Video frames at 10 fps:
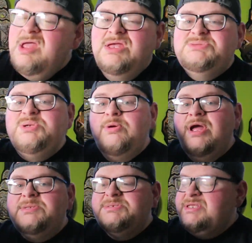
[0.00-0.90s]
It's so
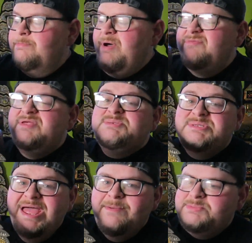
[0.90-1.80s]
good to see a belt that
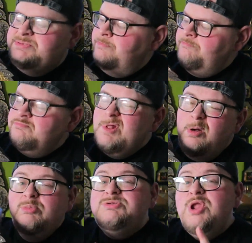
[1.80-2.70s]
snaps
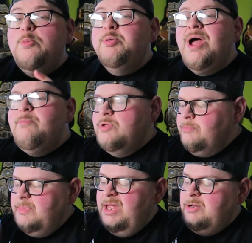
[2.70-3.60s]
with no
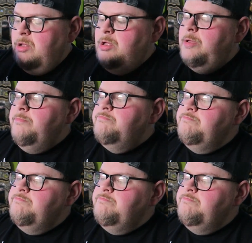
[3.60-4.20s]
problem at all.